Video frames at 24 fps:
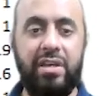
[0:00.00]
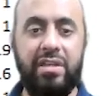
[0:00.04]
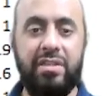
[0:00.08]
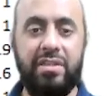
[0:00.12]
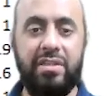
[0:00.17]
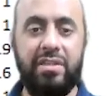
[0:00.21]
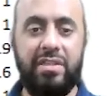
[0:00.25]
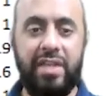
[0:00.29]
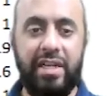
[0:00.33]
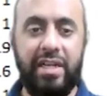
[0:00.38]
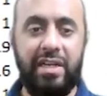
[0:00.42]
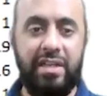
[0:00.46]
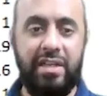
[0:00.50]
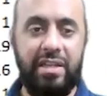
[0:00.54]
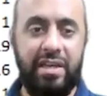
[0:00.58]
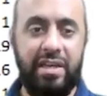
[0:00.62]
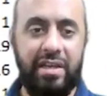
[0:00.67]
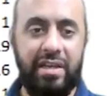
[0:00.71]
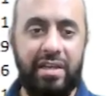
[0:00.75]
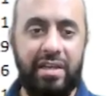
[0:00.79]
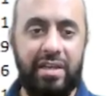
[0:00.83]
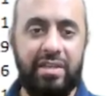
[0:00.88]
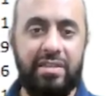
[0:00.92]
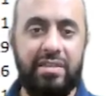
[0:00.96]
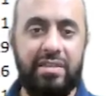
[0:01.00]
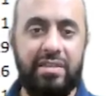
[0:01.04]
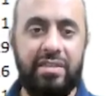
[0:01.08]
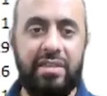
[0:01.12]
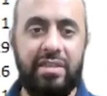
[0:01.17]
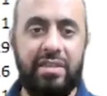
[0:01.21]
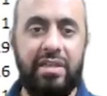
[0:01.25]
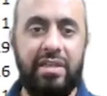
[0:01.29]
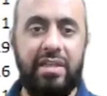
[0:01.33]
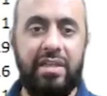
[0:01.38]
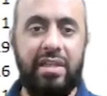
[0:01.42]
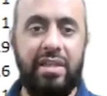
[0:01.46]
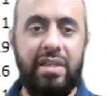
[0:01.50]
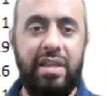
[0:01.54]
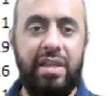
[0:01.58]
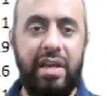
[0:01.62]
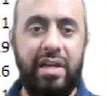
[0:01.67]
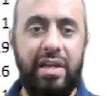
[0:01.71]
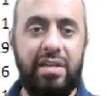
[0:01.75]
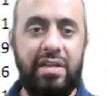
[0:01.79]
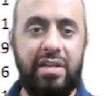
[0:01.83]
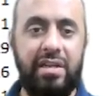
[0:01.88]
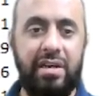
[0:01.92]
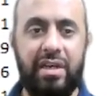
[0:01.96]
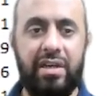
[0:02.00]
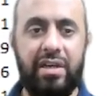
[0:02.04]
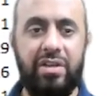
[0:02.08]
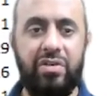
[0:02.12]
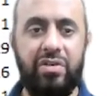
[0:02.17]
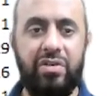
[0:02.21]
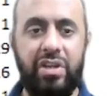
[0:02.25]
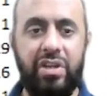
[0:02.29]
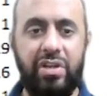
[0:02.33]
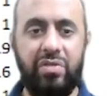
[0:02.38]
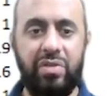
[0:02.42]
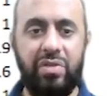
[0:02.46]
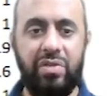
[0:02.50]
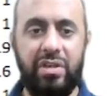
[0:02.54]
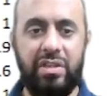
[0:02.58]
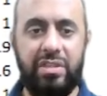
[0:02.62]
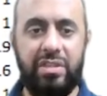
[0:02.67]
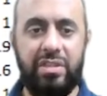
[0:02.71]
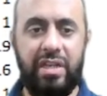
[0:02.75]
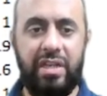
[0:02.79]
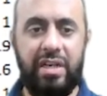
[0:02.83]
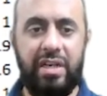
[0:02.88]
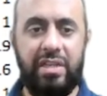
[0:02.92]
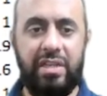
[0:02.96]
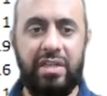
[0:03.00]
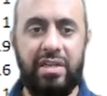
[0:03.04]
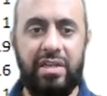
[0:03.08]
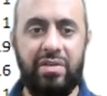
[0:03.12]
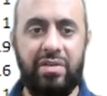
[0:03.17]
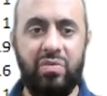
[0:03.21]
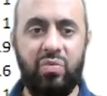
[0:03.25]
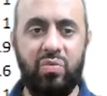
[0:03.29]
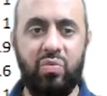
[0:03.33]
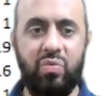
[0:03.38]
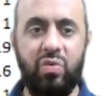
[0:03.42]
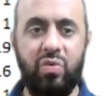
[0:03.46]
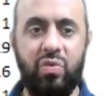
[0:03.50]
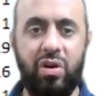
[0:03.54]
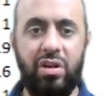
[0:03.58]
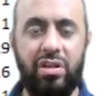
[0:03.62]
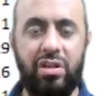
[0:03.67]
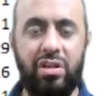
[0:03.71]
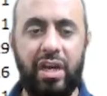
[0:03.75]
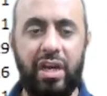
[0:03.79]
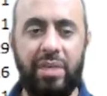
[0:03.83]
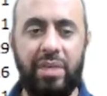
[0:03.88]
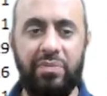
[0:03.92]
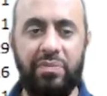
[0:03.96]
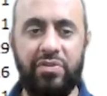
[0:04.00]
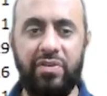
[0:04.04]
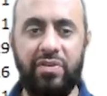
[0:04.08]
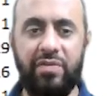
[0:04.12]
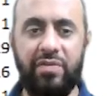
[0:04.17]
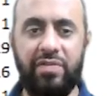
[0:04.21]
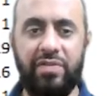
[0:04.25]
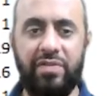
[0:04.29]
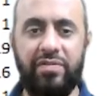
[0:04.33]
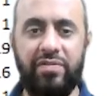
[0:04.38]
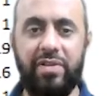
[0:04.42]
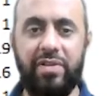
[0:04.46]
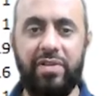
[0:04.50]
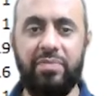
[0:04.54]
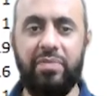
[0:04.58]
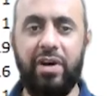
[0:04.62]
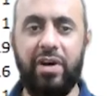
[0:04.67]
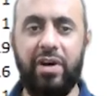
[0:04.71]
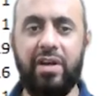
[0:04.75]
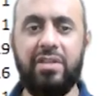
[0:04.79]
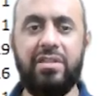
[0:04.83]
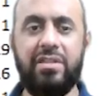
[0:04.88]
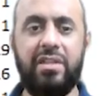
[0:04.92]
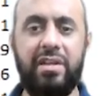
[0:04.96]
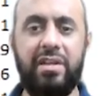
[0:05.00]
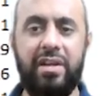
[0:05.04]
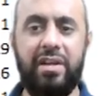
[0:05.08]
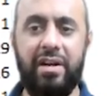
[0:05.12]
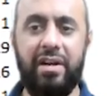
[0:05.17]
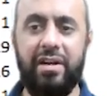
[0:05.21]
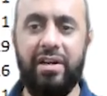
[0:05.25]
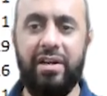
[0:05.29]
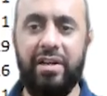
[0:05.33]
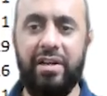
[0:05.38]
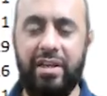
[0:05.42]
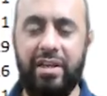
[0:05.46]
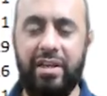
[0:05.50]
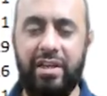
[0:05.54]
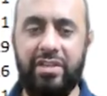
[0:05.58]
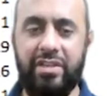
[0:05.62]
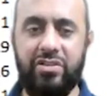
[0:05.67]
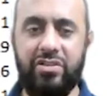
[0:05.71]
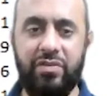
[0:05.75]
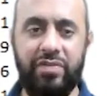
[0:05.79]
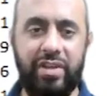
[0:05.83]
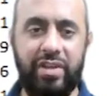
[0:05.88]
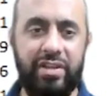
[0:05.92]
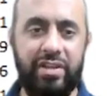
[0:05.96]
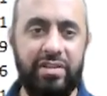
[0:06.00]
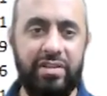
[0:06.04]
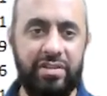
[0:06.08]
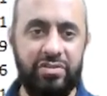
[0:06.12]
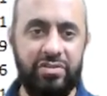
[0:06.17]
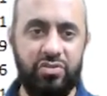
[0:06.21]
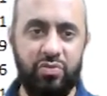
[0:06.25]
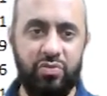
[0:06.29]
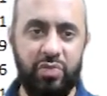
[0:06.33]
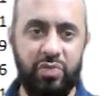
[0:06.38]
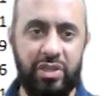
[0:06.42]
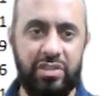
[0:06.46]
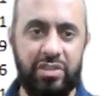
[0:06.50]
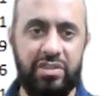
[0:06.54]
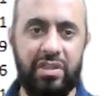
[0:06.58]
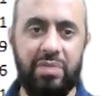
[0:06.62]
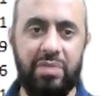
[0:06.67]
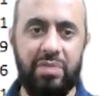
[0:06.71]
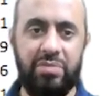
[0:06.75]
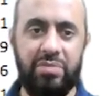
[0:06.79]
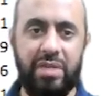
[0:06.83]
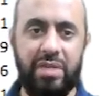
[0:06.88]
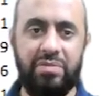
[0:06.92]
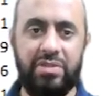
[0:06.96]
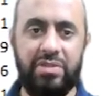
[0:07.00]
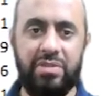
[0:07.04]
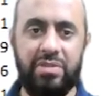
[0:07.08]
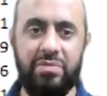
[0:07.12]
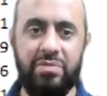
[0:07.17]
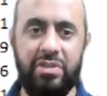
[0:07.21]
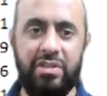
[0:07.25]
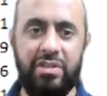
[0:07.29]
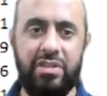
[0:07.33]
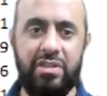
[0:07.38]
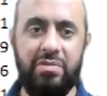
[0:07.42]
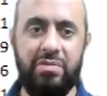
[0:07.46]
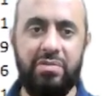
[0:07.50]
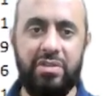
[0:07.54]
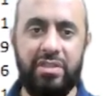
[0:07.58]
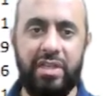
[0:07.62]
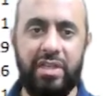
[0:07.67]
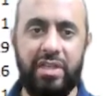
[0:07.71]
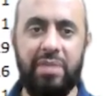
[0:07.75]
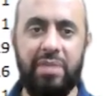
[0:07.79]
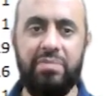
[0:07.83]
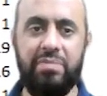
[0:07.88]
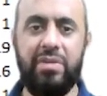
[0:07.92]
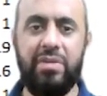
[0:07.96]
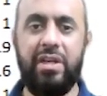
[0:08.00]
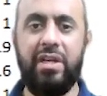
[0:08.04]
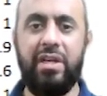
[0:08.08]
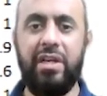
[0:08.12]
The second thing is that you need to understand that what types of different parts there are in each of these instruments. Sometimes the midterm exam